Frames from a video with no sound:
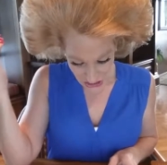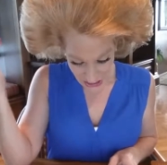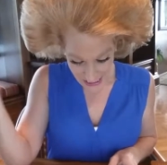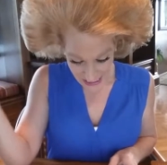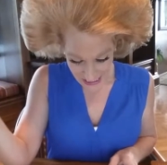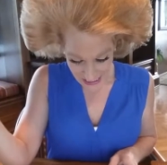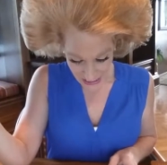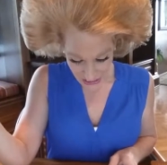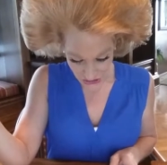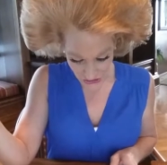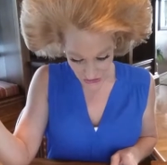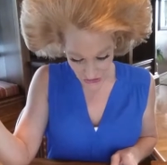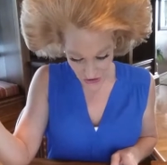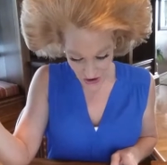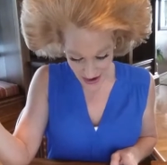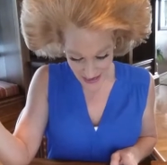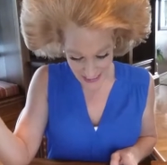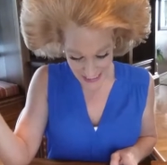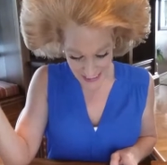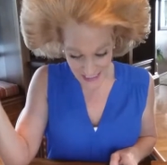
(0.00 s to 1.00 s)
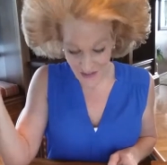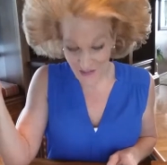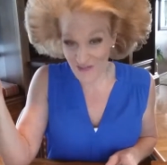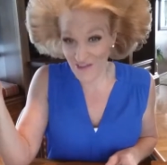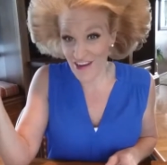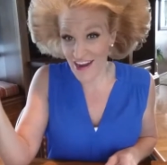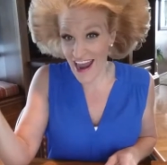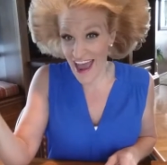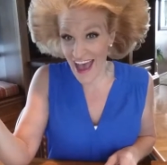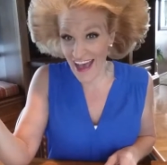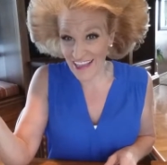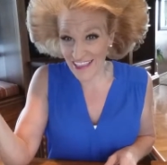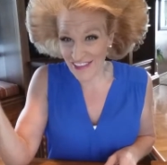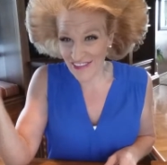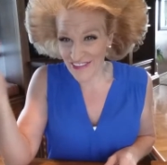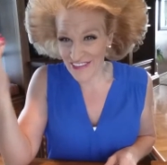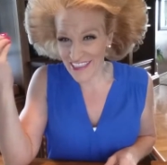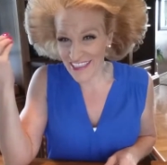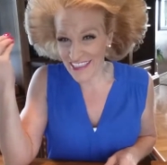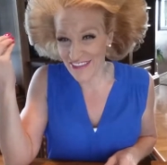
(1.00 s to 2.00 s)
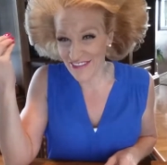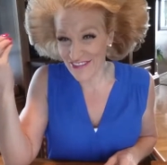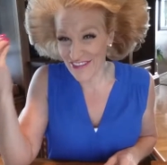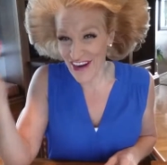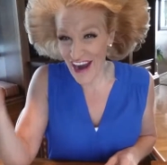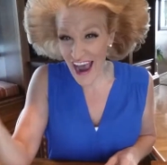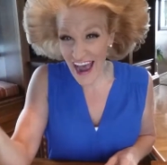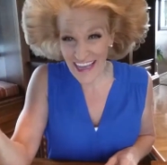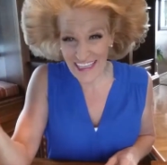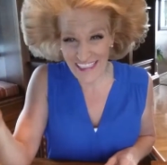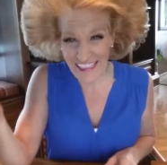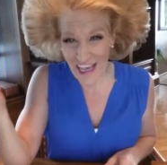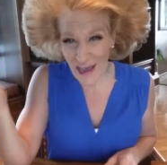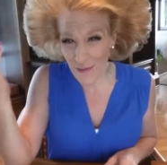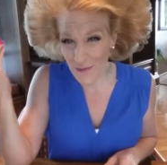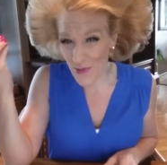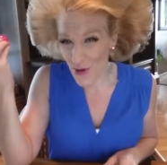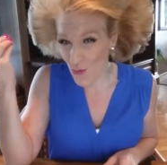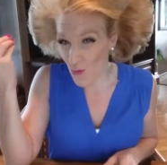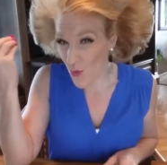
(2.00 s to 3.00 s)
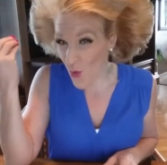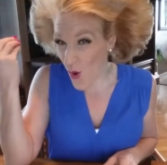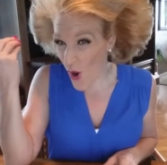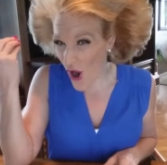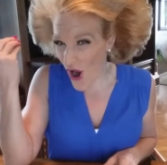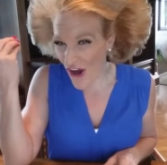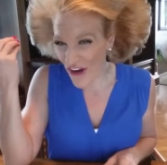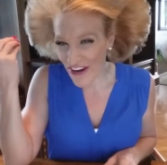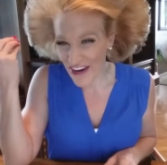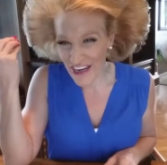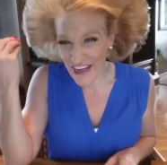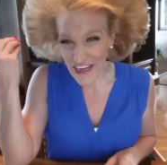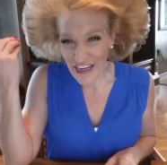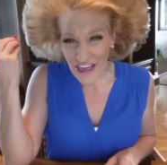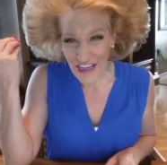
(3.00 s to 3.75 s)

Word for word: Jesus Christ of Nazareth. Rise up and walk.